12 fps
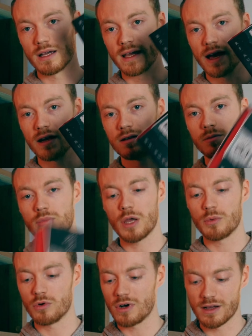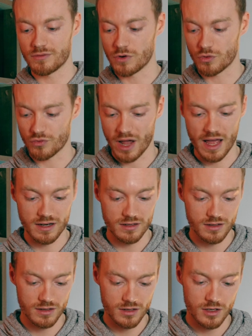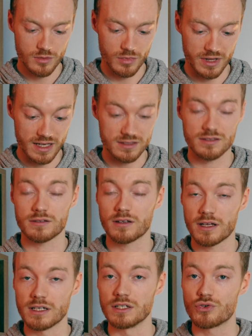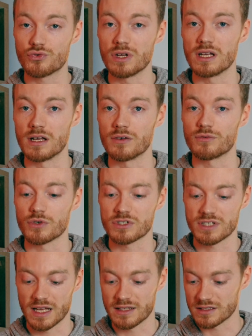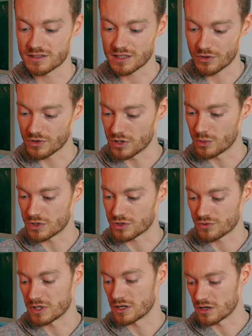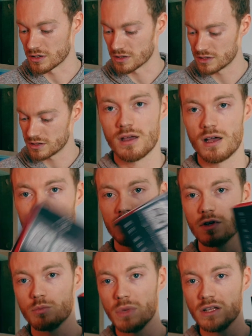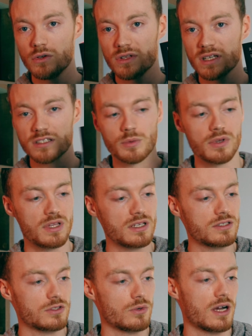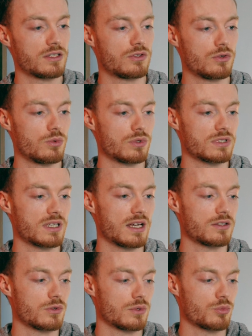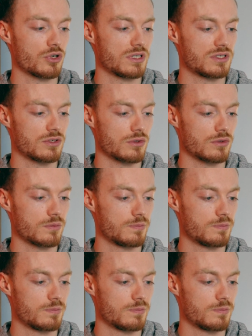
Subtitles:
Again, Babel I have not read. But that's an intriguing first sentence. I really want to read on. I've heard mainly good things about this, so I do want to get to it pretty soon.